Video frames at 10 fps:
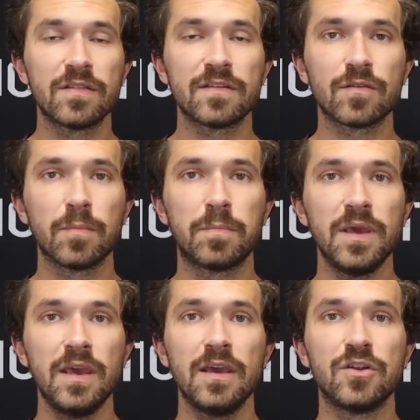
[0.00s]
This will
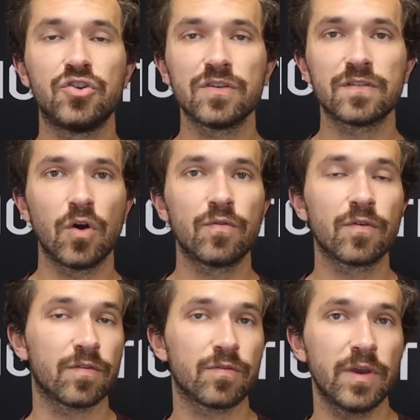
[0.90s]
be just
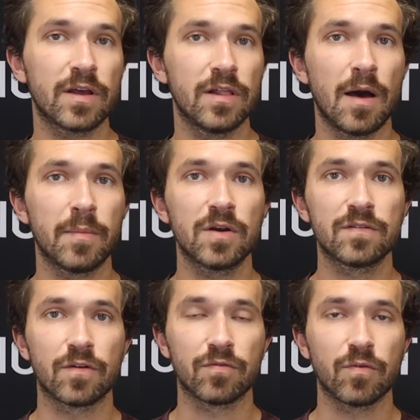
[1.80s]
over 3
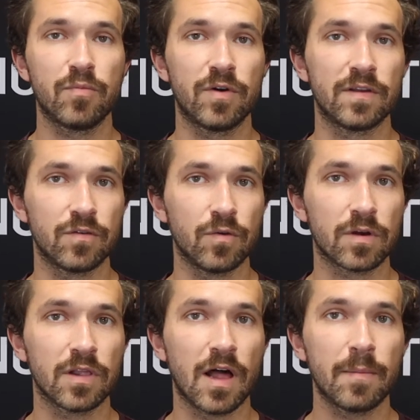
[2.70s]
kilometers, or 3.2
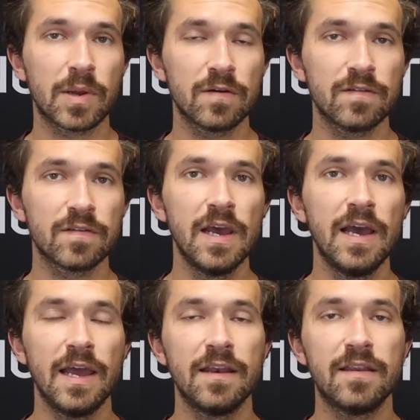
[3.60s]
kilometers
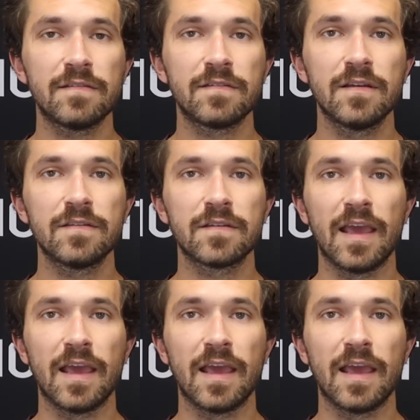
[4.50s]
in distance.